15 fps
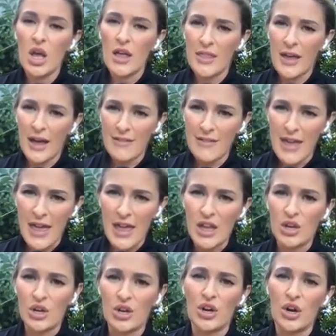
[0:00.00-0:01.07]
that
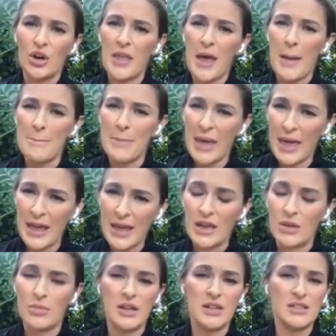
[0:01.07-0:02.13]
anger that
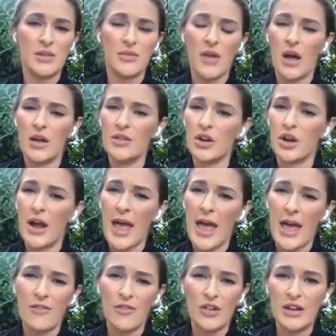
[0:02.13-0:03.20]
pain because of under
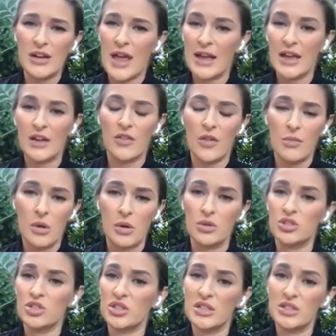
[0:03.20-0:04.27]
every negative
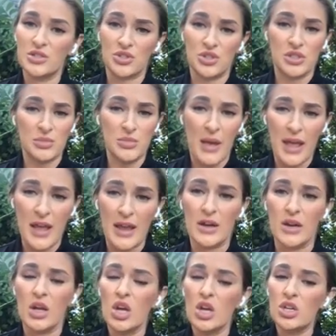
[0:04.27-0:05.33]
emotion is just pain